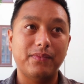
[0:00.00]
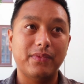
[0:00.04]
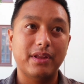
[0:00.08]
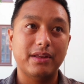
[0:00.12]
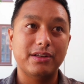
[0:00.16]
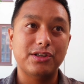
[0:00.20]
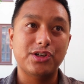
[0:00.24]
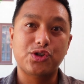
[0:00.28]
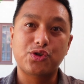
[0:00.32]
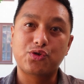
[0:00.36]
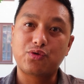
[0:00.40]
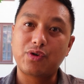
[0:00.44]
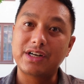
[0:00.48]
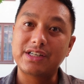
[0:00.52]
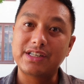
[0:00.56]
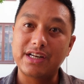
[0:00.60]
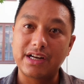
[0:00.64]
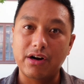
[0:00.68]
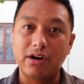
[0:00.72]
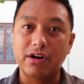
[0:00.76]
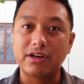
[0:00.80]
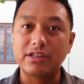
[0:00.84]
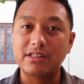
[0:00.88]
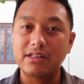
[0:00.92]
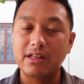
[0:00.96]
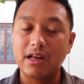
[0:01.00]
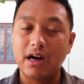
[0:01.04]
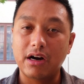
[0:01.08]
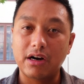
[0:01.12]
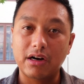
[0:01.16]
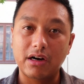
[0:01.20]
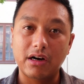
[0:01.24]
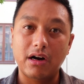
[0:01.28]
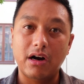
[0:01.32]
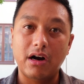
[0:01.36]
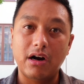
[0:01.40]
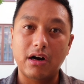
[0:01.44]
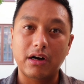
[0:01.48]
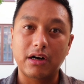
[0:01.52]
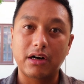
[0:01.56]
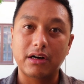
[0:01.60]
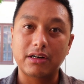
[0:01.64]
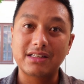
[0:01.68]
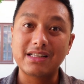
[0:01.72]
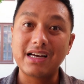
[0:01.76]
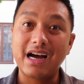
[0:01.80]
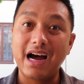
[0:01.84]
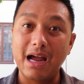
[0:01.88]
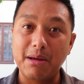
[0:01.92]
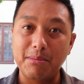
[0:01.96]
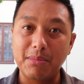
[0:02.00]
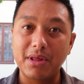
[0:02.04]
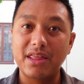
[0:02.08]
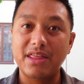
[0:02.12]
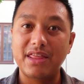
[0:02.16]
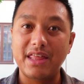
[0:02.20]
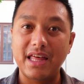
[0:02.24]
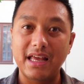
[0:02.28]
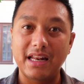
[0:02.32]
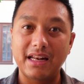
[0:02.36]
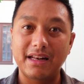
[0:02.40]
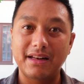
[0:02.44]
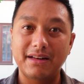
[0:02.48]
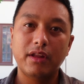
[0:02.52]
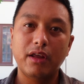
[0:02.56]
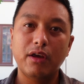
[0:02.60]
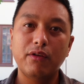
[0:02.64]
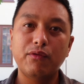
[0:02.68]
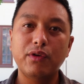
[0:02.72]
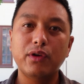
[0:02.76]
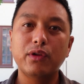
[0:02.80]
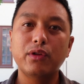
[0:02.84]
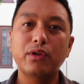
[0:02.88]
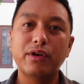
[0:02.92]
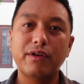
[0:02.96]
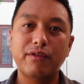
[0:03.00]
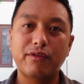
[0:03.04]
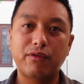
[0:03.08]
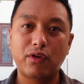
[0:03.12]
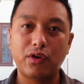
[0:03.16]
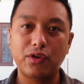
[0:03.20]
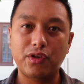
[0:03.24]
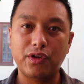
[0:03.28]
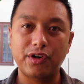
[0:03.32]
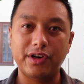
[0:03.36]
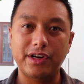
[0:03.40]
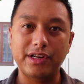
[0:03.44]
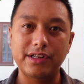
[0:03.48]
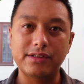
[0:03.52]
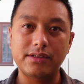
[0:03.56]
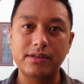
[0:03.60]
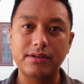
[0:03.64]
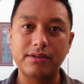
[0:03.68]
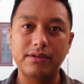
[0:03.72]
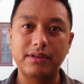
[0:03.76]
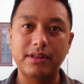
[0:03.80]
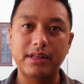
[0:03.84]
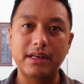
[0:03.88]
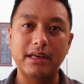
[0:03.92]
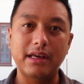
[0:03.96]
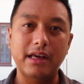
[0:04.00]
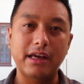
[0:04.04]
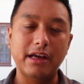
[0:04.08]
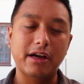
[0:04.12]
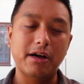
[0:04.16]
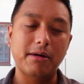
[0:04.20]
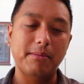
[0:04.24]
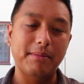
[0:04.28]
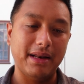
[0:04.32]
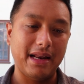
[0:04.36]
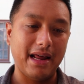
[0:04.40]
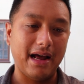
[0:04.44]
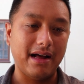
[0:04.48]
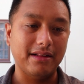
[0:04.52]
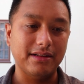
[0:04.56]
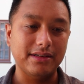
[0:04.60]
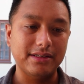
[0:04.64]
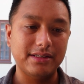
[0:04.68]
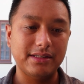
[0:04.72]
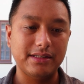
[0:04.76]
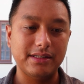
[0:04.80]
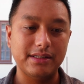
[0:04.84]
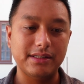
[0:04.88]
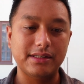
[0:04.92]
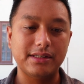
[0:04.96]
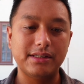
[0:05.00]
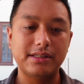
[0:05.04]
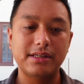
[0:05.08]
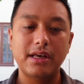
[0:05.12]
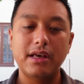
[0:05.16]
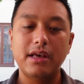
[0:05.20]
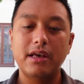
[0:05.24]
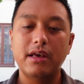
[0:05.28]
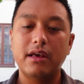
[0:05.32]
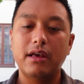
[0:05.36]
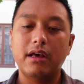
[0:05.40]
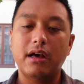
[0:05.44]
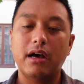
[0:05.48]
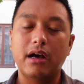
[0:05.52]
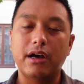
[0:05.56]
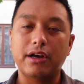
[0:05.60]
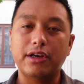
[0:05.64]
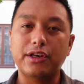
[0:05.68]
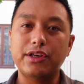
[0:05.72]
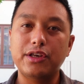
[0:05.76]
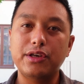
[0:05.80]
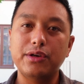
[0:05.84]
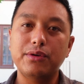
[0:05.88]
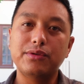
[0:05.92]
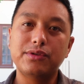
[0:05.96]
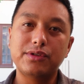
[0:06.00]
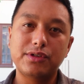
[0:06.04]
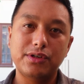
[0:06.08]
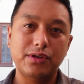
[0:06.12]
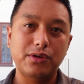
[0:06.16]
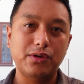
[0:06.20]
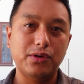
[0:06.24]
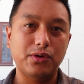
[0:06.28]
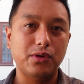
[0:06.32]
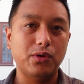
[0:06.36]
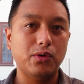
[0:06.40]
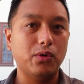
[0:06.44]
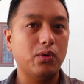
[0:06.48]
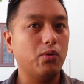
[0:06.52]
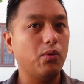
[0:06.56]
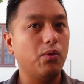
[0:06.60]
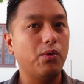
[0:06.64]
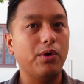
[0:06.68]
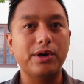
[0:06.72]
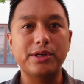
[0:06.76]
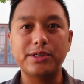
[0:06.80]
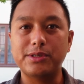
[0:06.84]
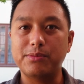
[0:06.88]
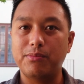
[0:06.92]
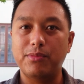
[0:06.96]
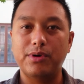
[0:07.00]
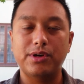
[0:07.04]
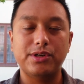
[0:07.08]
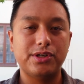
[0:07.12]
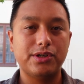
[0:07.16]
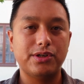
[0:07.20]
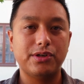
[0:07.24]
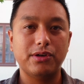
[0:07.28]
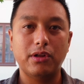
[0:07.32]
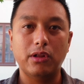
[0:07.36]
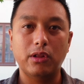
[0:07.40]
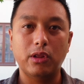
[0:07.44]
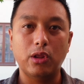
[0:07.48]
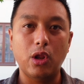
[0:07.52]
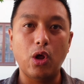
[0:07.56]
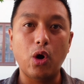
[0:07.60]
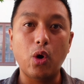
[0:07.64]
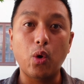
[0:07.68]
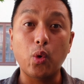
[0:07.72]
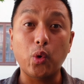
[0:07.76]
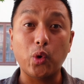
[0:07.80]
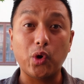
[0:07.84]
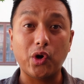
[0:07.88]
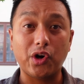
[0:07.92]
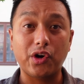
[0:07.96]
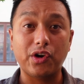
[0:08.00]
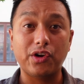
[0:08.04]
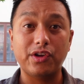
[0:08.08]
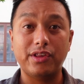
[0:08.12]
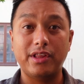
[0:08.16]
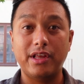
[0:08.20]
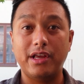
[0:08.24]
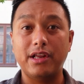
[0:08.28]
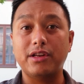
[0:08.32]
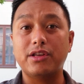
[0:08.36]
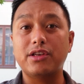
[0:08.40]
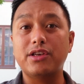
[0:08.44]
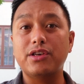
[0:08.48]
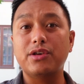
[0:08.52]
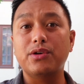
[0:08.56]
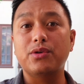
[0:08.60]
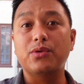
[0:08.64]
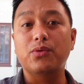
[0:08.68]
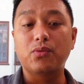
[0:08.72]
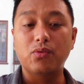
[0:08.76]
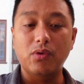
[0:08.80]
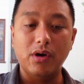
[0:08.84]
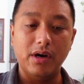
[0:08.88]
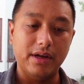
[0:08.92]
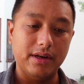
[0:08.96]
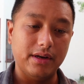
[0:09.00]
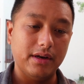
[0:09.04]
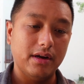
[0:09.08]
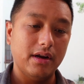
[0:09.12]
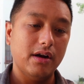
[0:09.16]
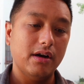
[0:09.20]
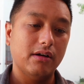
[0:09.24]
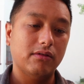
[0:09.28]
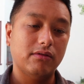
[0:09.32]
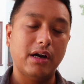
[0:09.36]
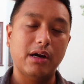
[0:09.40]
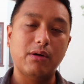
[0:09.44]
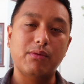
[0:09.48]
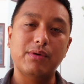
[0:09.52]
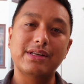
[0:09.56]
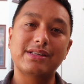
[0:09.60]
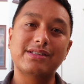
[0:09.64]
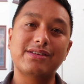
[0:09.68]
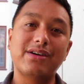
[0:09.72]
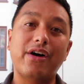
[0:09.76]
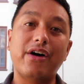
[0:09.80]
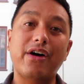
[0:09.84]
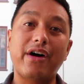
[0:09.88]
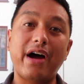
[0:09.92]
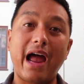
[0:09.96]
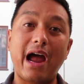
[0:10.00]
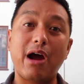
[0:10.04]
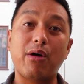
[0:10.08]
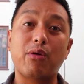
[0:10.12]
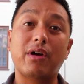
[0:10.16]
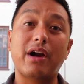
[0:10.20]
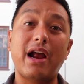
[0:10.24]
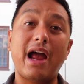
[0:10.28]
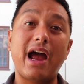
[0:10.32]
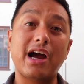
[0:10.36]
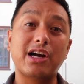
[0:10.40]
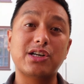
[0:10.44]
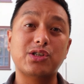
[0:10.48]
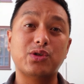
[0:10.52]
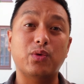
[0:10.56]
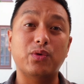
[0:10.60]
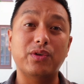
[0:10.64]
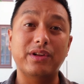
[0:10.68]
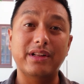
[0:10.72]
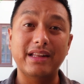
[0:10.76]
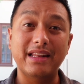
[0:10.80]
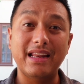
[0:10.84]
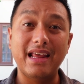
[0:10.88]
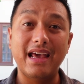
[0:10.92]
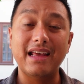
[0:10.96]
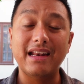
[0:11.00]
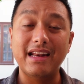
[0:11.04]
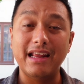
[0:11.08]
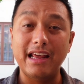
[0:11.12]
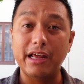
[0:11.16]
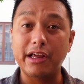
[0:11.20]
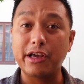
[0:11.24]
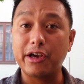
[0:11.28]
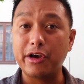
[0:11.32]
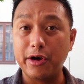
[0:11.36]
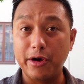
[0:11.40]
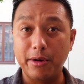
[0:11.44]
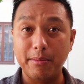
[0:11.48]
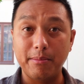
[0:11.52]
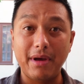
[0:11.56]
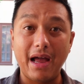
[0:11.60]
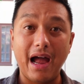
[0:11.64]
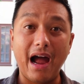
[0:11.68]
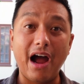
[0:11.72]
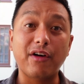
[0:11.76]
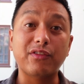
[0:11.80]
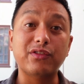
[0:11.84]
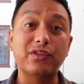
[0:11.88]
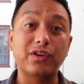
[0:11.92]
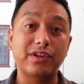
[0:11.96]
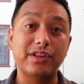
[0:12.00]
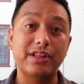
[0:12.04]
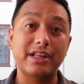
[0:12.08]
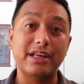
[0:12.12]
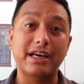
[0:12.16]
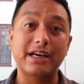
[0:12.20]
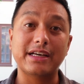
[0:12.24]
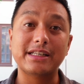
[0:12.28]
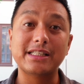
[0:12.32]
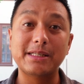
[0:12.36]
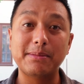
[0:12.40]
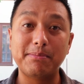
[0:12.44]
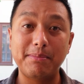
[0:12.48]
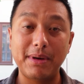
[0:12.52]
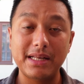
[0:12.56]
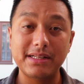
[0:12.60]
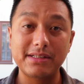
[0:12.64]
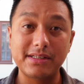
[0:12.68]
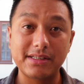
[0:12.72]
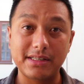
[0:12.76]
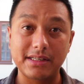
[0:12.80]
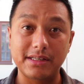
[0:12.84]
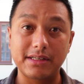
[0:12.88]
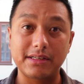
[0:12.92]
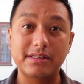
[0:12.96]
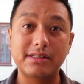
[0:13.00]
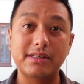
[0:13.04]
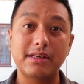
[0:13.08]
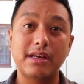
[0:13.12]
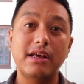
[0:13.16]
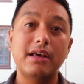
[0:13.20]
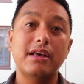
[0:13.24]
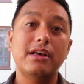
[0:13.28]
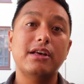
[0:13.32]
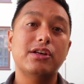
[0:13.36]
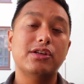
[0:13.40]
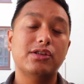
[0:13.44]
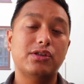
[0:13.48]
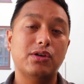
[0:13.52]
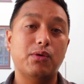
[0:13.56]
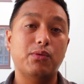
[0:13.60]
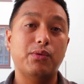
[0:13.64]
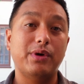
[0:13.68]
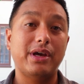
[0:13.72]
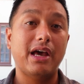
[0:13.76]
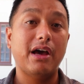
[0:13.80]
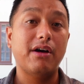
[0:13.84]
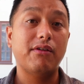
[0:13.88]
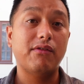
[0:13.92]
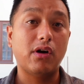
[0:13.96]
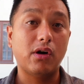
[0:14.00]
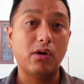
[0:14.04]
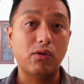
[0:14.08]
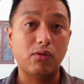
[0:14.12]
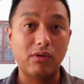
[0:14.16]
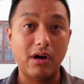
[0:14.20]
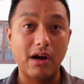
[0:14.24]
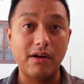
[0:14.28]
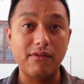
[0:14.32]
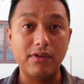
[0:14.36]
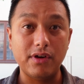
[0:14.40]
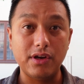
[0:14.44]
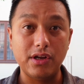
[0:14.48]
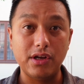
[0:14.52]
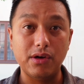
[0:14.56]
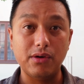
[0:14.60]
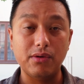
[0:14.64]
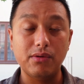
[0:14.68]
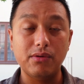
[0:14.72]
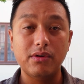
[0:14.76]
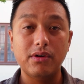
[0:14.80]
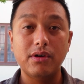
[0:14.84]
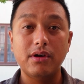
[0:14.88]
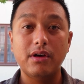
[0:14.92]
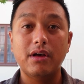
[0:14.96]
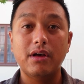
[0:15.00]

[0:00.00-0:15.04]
stretching our time thin. If you look further into the income analysis, Q2 was much lower than Q1. Right, we saw our actual net income after the expenses. So we have our revenue,